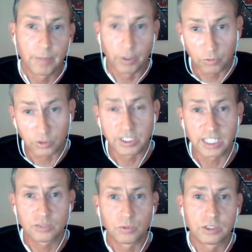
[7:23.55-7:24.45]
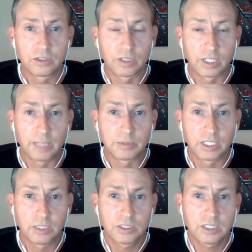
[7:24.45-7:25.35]
But of course, that's what keeps
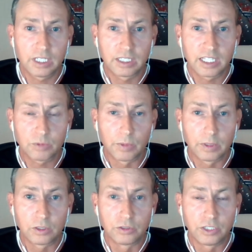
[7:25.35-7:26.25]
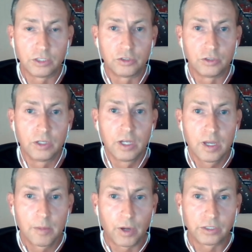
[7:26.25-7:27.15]
it interesting, and that's what we'll continue to
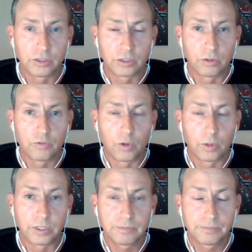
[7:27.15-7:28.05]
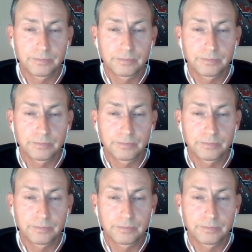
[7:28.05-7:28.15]
monitor going forward.